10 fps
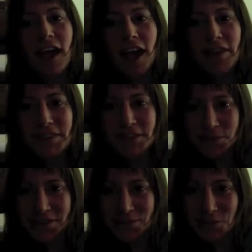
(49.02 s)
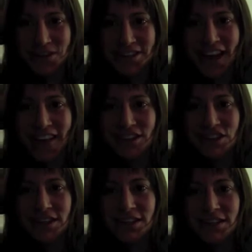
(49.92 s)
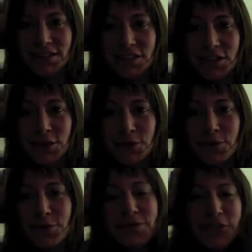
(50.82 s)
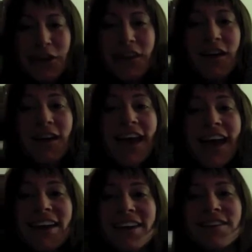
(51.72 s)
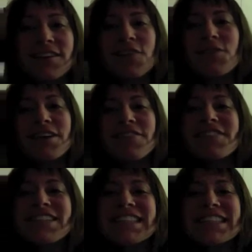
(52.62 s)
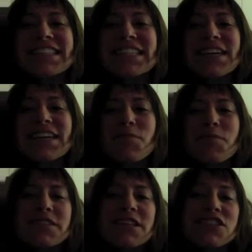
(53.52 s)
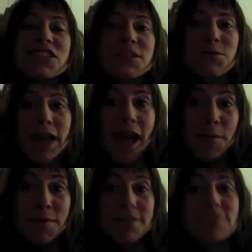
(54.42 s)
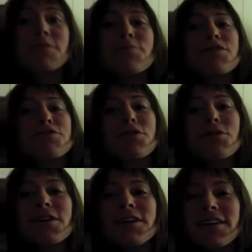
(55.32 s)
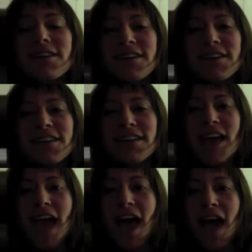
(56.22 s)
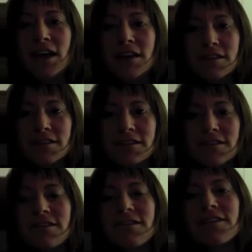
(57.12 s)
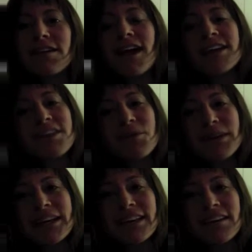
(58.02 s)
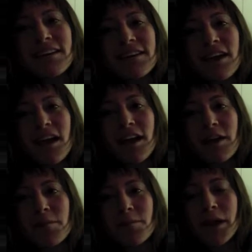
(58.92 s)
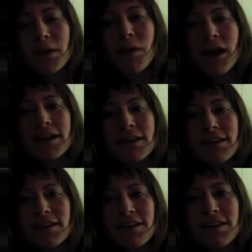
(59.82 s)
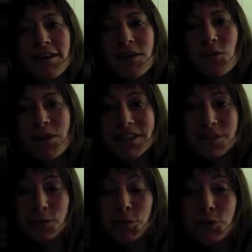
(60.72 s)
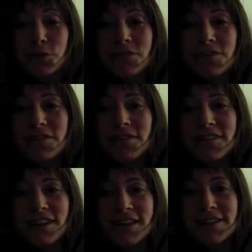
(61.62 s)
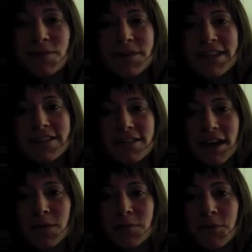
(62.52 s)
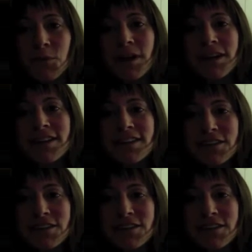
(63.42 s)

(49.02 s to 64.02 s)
And this was more challenging to do. So I thought, hey, no one ever needs to see it, but let's just see what happens if I press record. And as I went in, my body wanted to move, and something inside of me wanted it